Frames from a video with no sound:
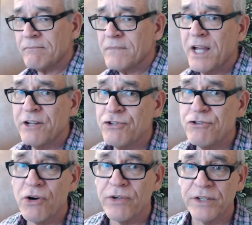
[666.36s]
And you
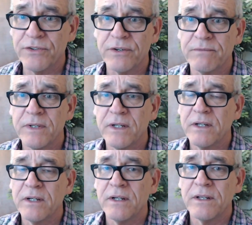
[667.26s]
don't either.
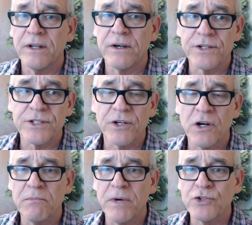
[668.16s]
There's
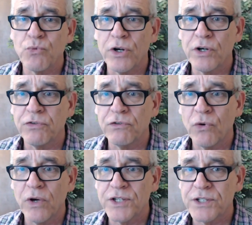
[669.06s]
so much wonderful
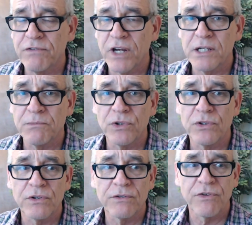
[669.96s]
voice
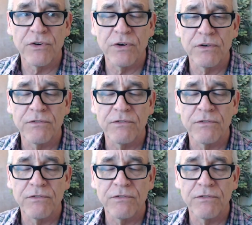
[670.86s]
available for,